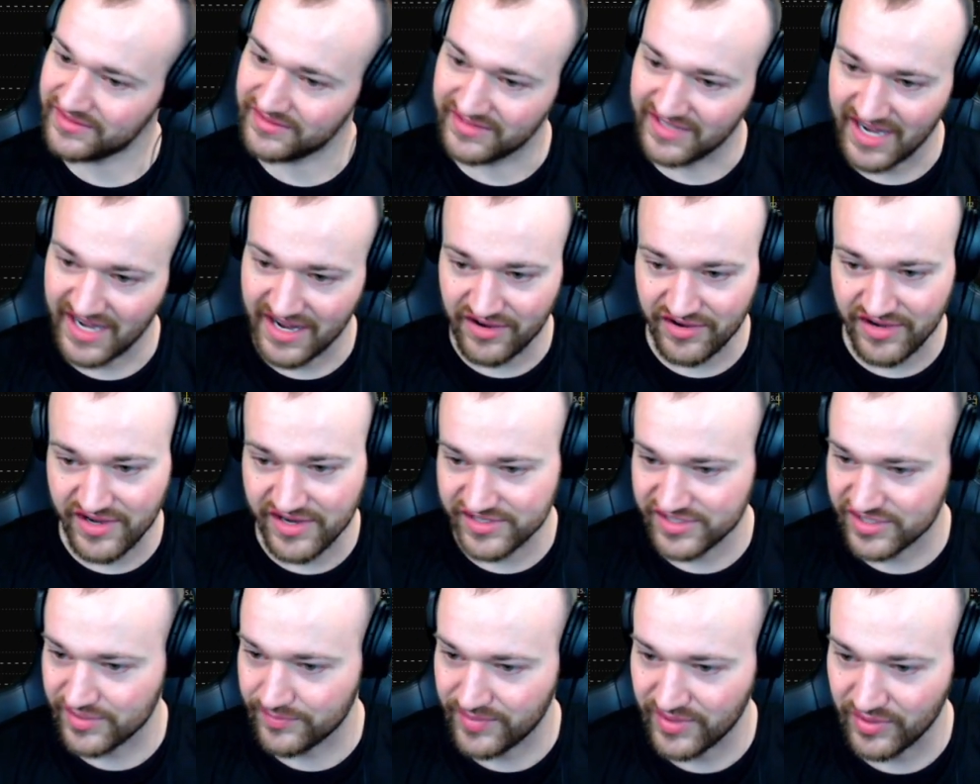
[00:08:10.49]
the area
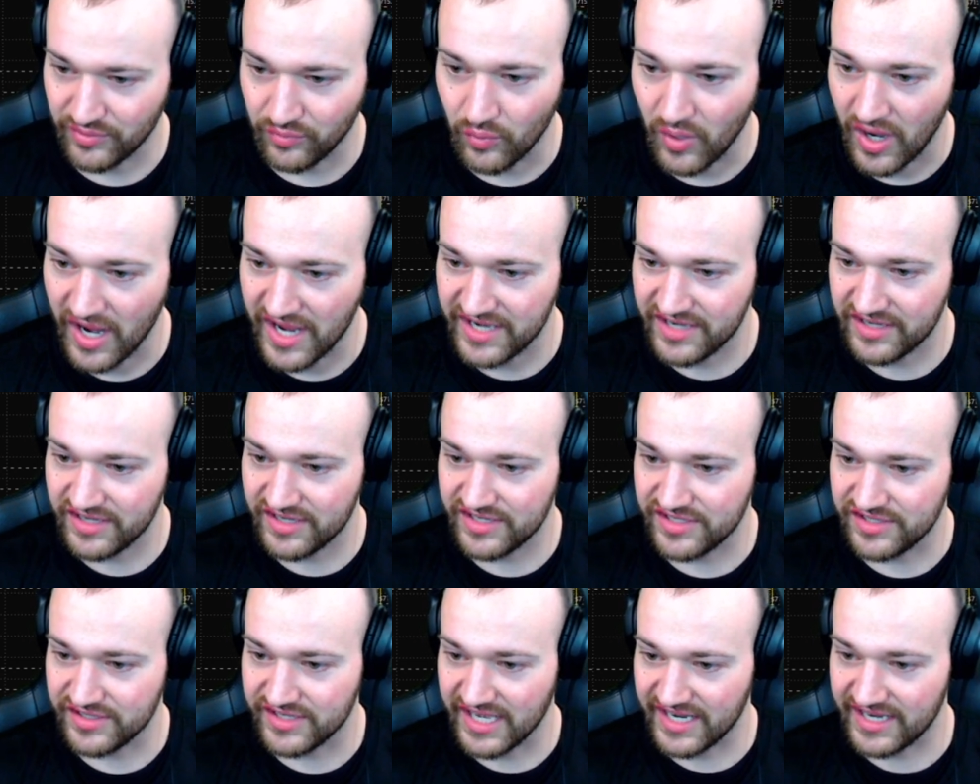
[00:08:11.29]
is a bit wider.
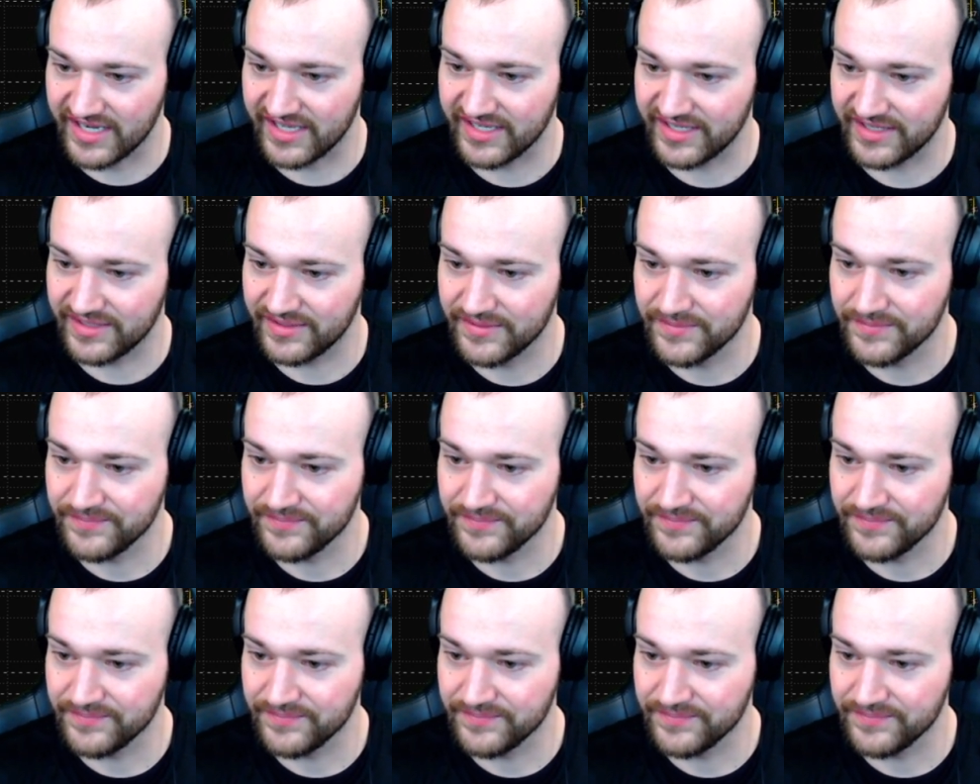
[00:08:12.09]
You gotta,